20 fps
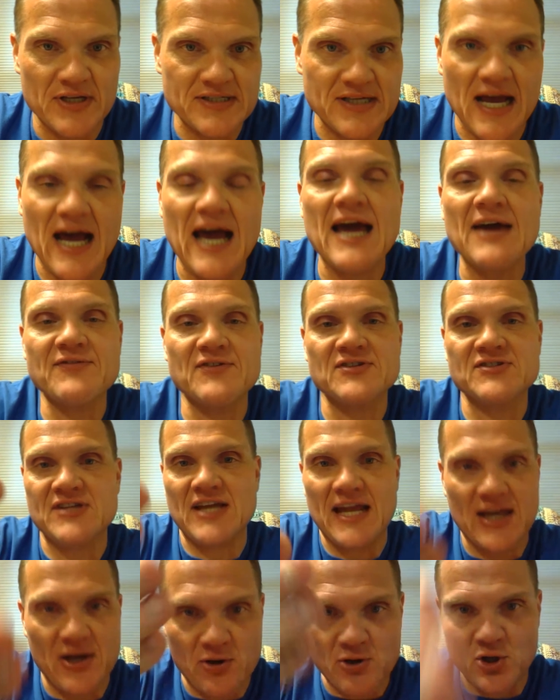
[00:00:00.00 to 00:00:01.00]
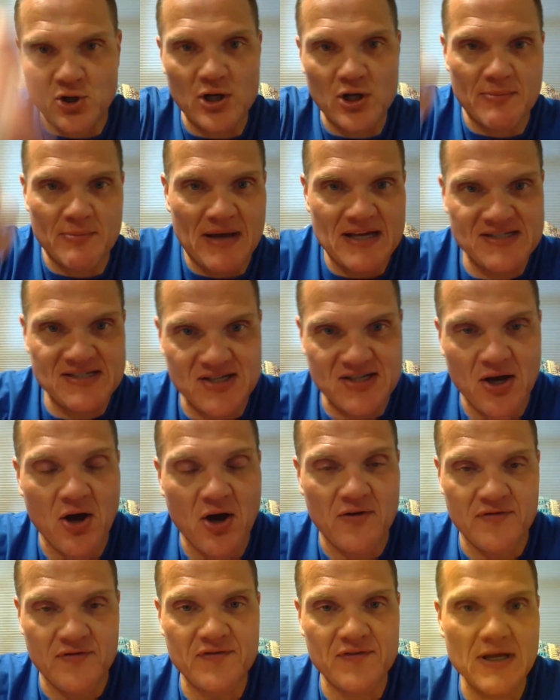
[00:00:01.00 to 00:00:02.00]
this. I have to stand here and look at
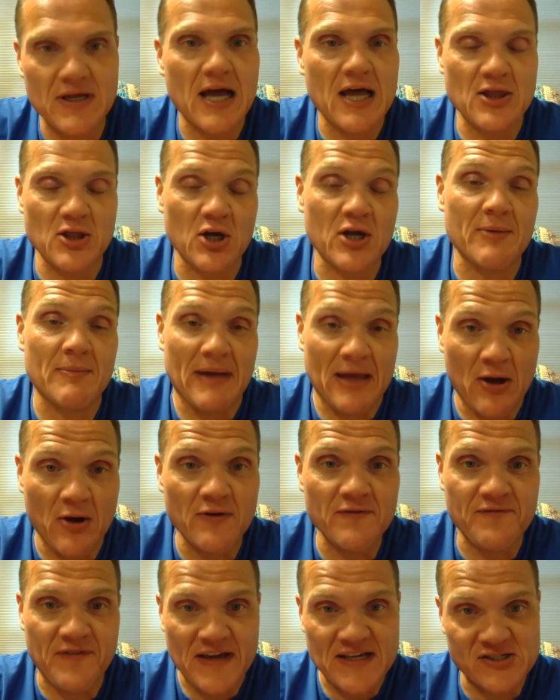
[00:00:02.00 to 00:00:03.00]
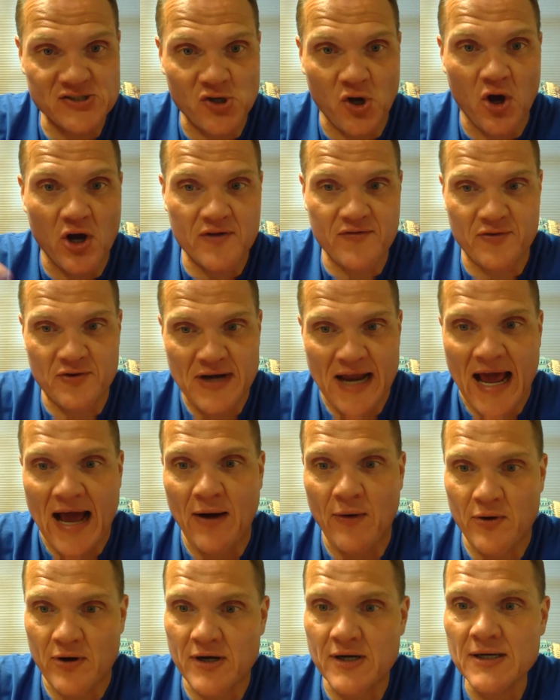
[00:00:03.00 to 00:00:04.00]
myself, look at my own face, talk for an
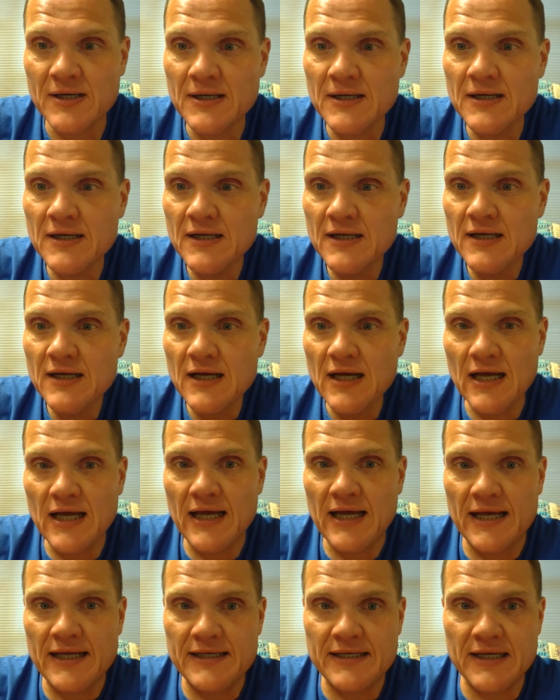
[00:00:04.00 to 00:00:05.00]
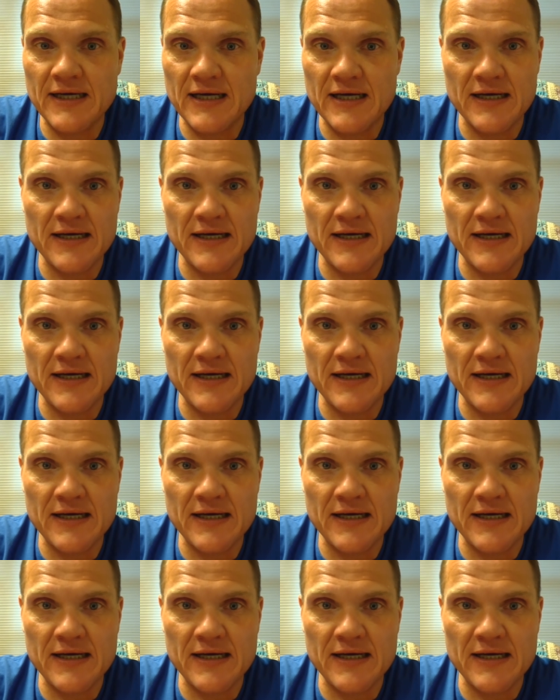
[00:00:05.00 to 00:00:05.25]
hour, and